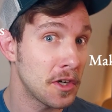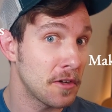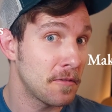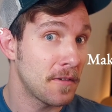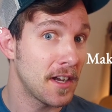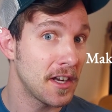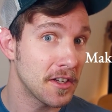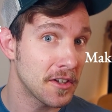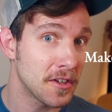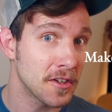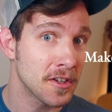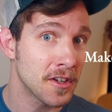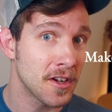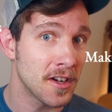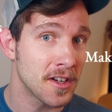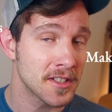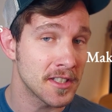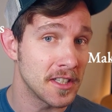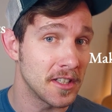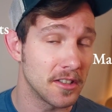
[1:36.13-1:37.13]
to find a good
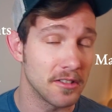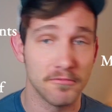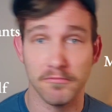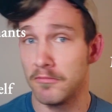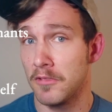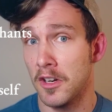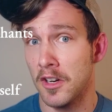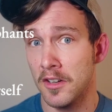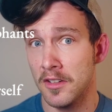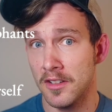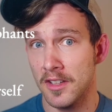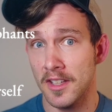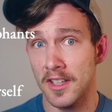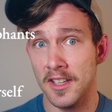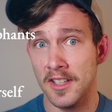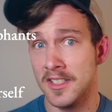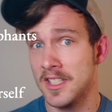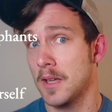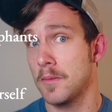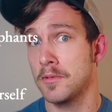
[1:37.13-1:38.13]
cocktail? Are they
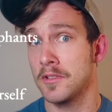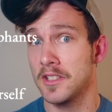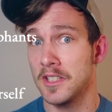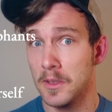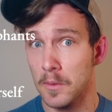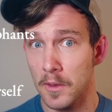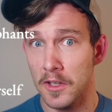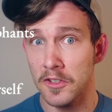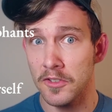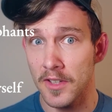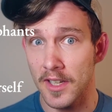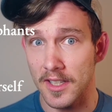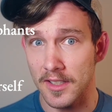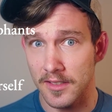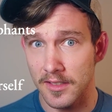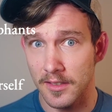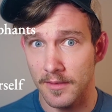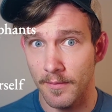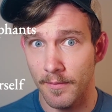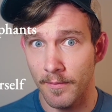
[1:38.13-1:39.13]
exceptionally well
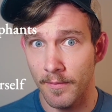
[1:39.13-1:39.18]
dressed?